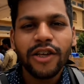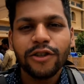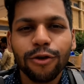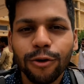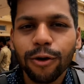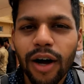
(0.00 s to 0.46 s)

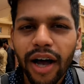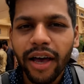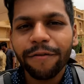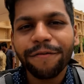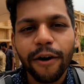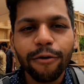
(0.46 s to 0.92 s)
So I
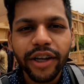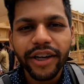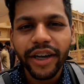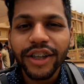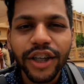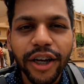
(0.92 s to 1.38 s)
have found a
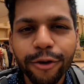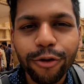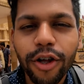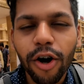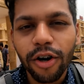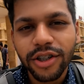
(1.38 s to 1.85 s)
rickshaw to
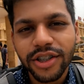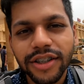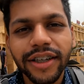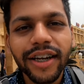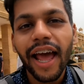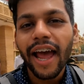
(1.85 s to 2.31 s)
the
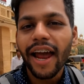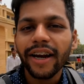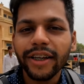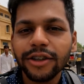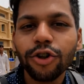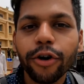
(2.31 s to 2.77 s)
hostel and
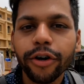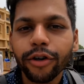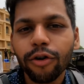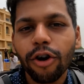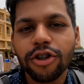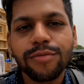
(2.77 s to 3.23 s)
it's going to
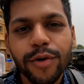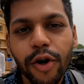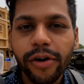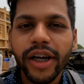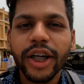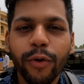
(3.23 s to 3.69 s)
cost me
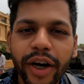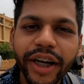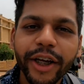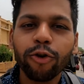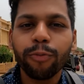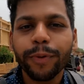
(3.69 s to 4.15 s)
only
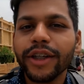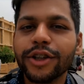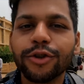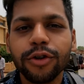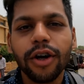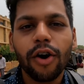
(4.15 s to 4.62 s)
20 rupees
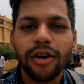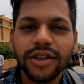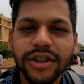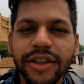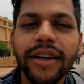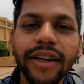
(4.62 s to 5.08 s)
to the
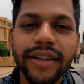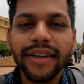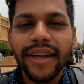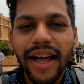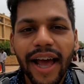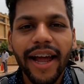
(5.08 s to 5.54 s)
hostel,
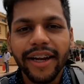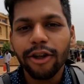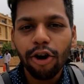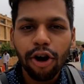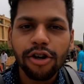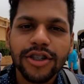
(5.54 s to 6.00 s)
and
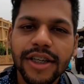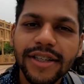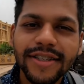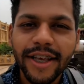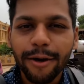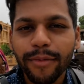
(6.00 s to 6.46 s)
the
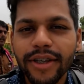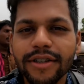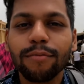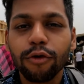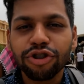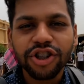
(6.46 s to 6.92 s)
hostel's name
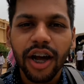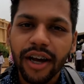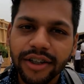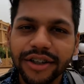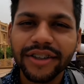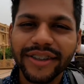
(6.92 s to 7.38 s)
is
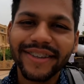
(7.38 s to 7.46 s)
Moustache.